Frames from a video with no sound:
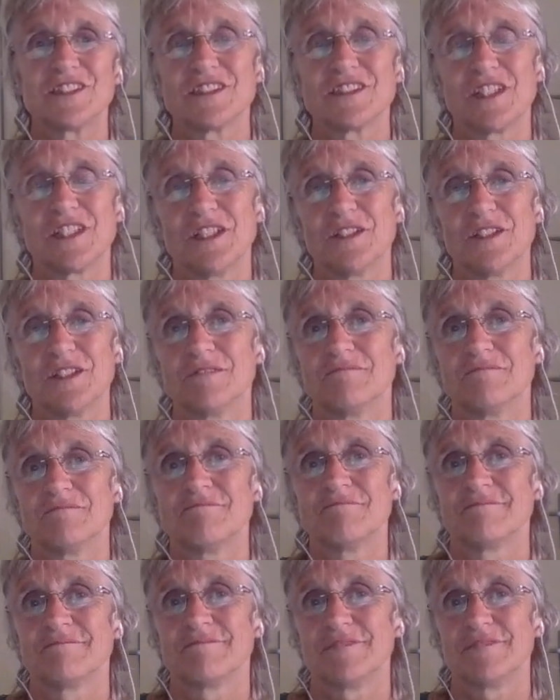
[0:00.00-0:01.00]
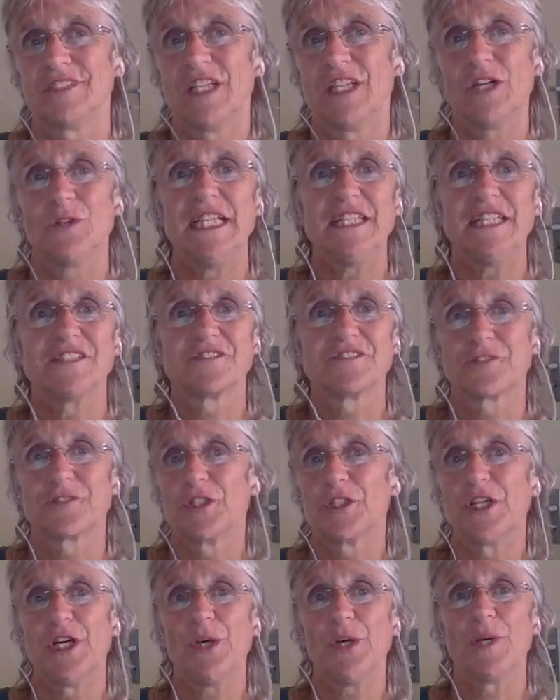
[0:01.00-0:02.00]
so no need for
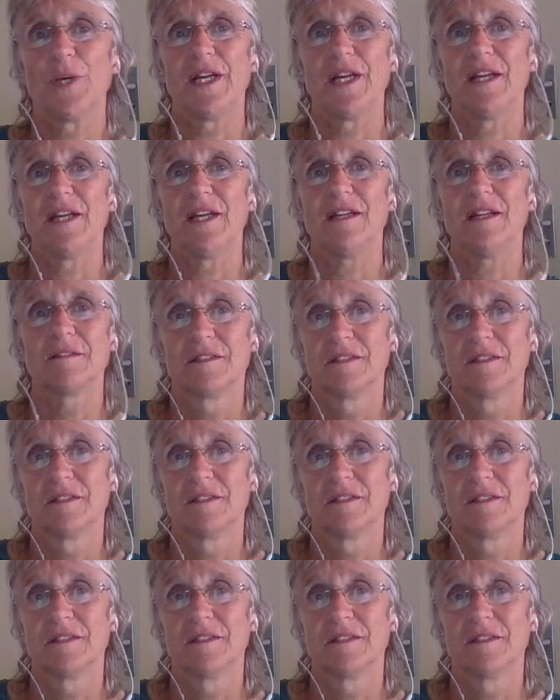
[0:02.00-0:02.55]
knowing.